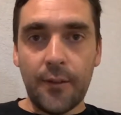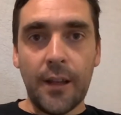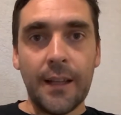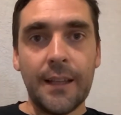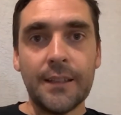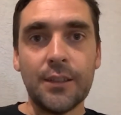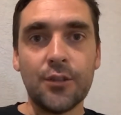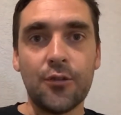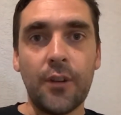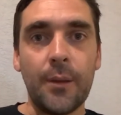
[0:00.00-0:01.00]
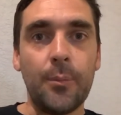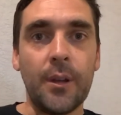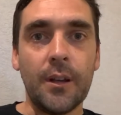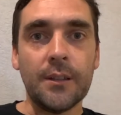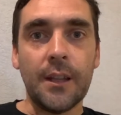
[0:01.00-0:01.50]
like this is great
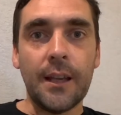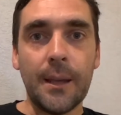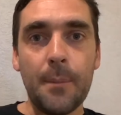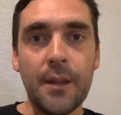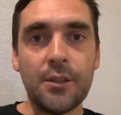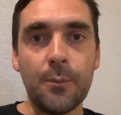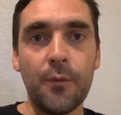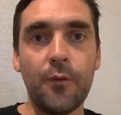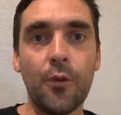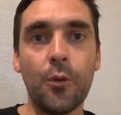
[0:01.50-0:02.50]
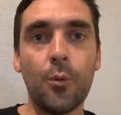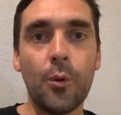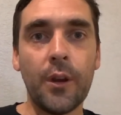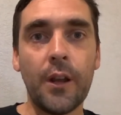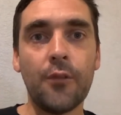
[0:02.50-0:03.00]
because, like I mentioned before, we're
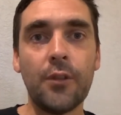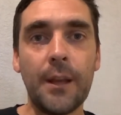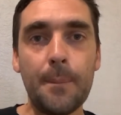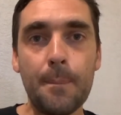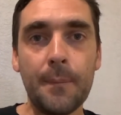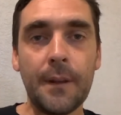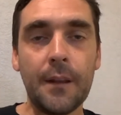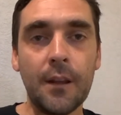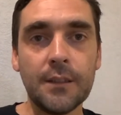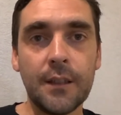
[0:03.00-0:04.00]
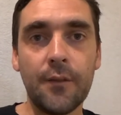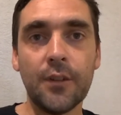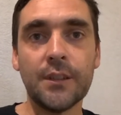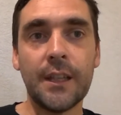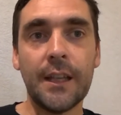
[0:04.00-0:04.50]
working on really lots of
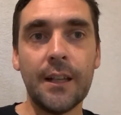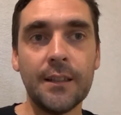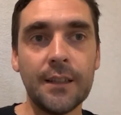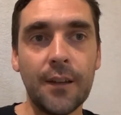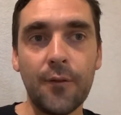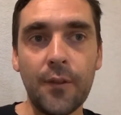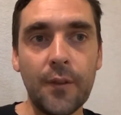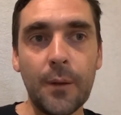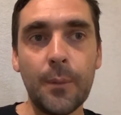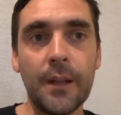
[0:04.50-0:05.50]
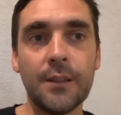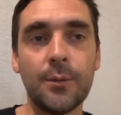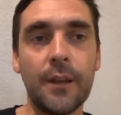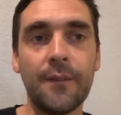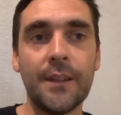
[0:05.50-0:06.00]
different skills, and in 15 minutes
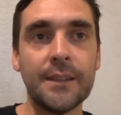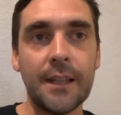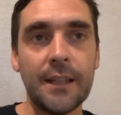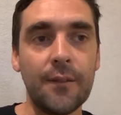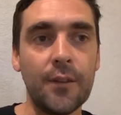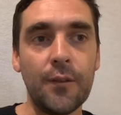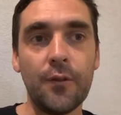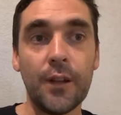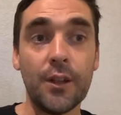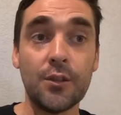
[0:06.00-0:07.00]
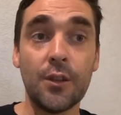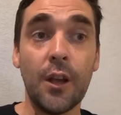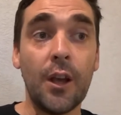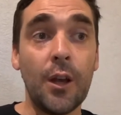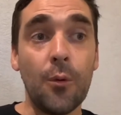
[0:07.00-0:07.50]
we get this activity finished.
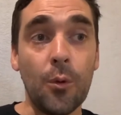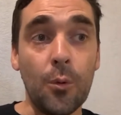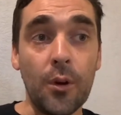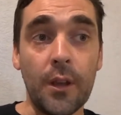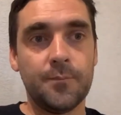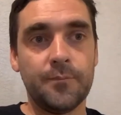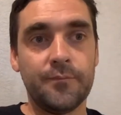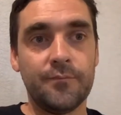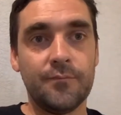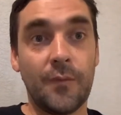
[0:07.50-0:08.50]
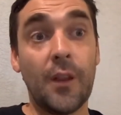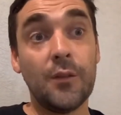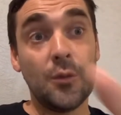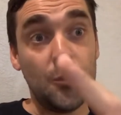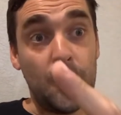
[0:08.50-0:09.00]
We're working
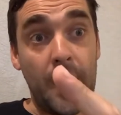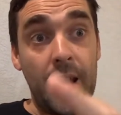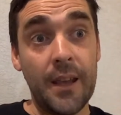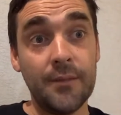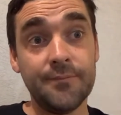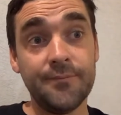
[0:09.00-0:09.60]
some spelling,